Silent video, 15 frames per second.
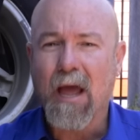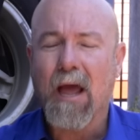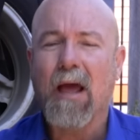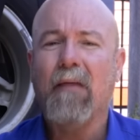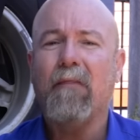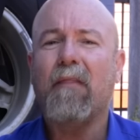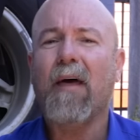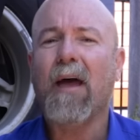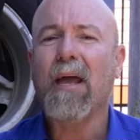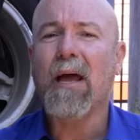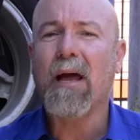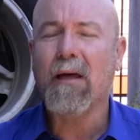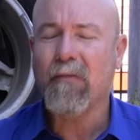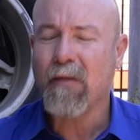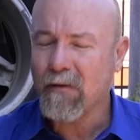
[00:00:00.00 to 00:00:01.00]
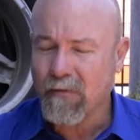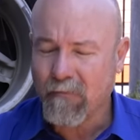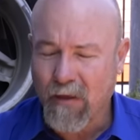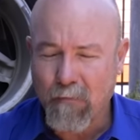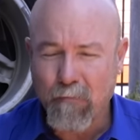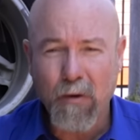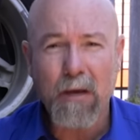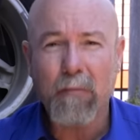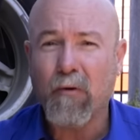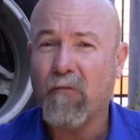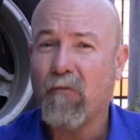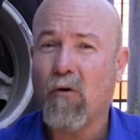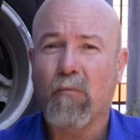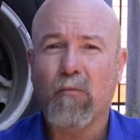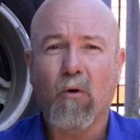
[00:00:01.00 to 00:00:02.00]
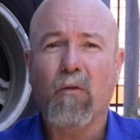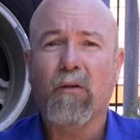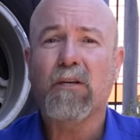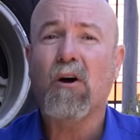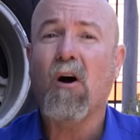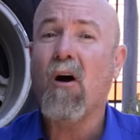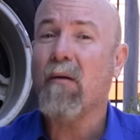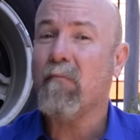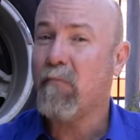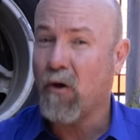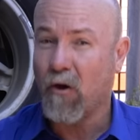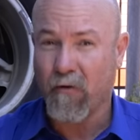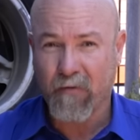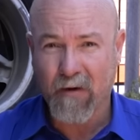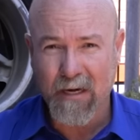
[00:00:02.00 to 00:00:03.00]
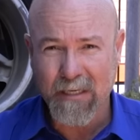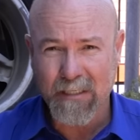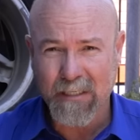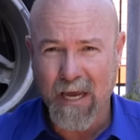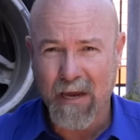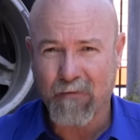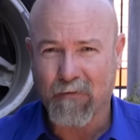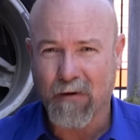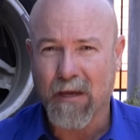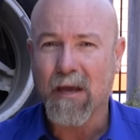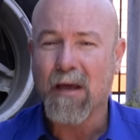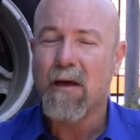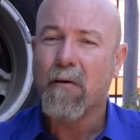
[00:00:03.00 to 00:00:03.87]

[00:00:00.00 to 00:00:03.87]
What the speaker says: and they're being performed all the time, perfectly safely.